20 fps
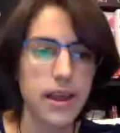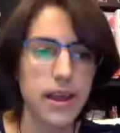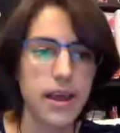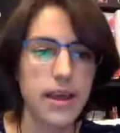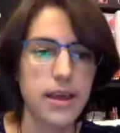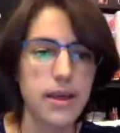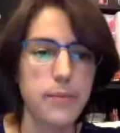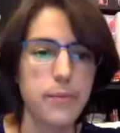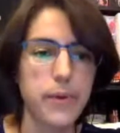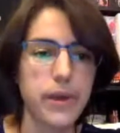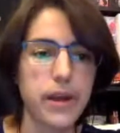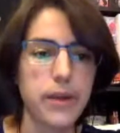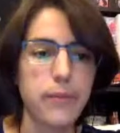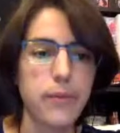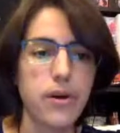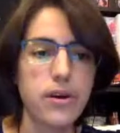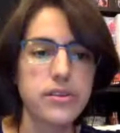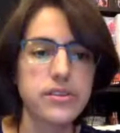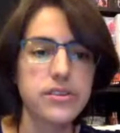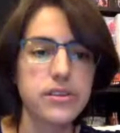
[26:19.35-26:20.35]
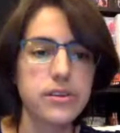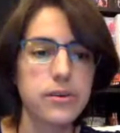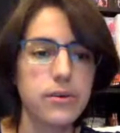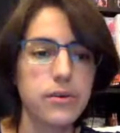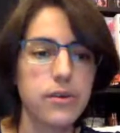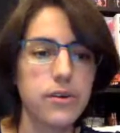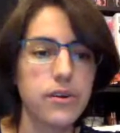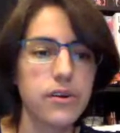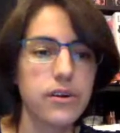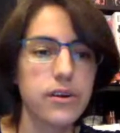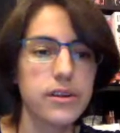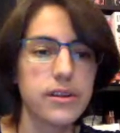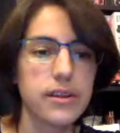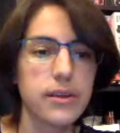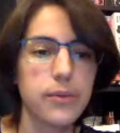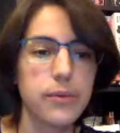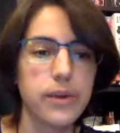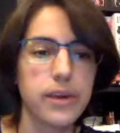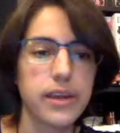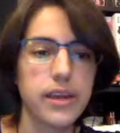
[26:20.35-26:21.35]
but I'm also
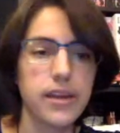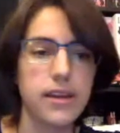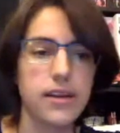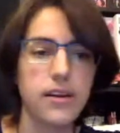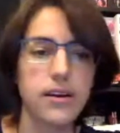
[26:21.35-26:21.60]
currently working